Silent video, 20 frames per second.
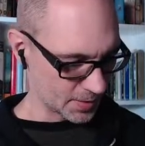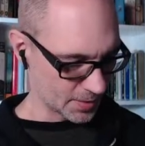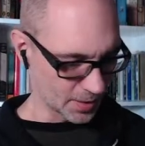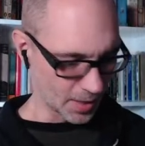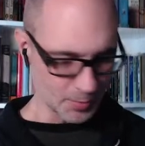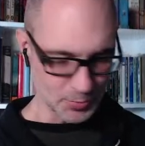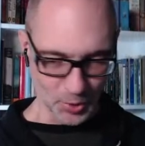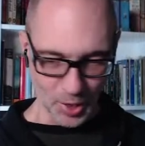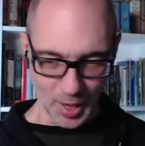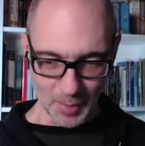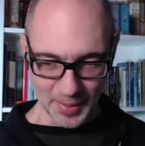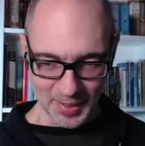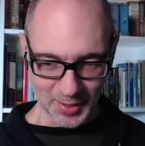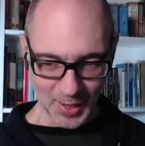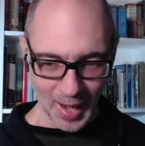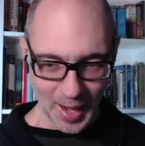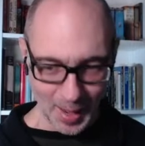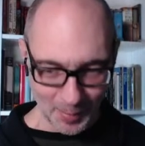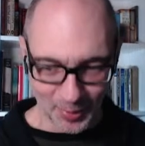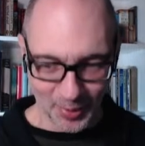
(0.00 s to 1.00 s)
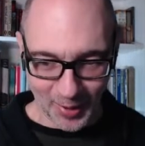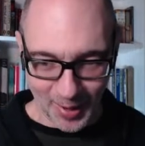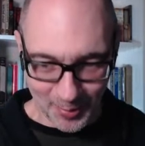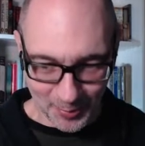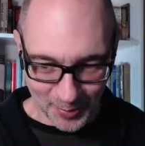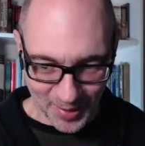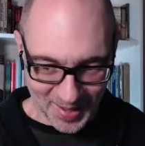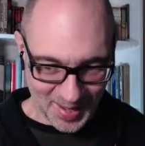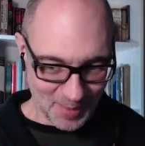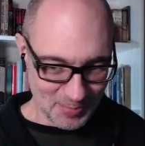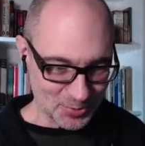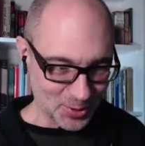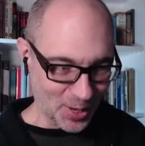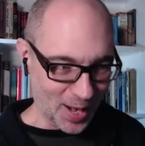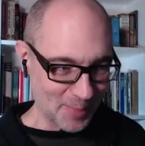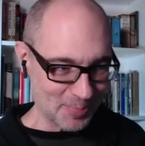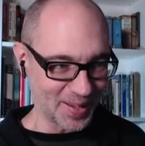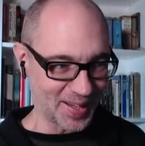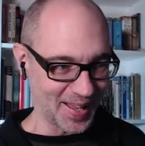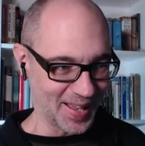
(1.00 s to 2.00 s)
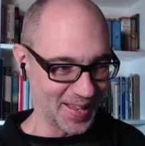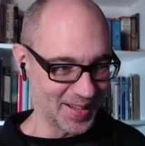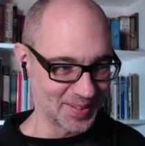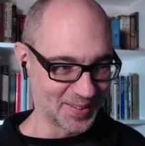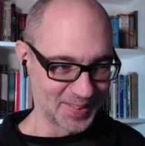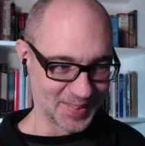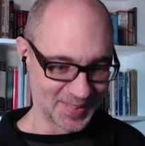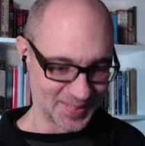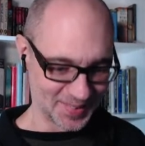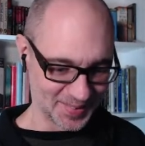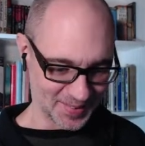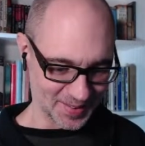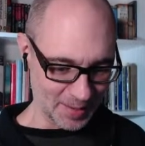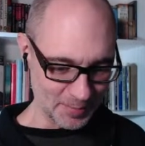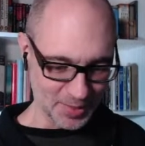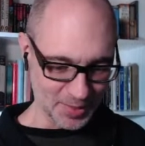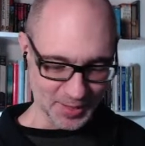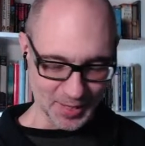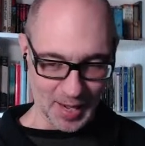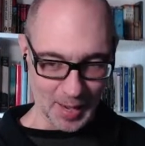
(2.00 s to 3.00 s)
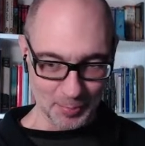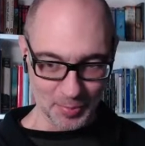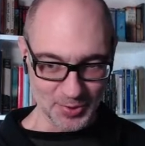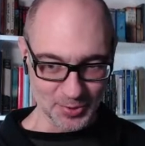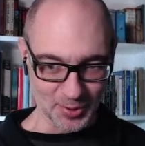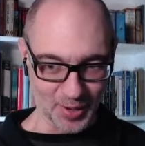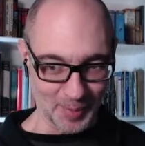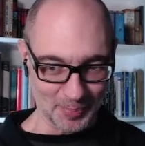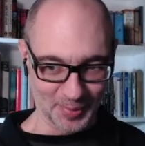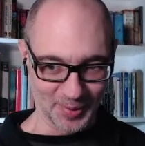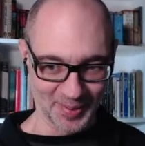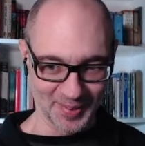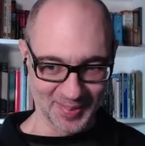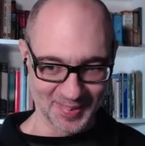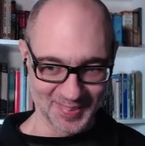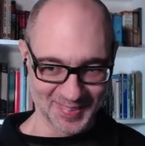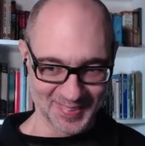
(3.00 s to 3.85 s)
I'm dropping copper already. I'm dropping it. I'm a copper dropper.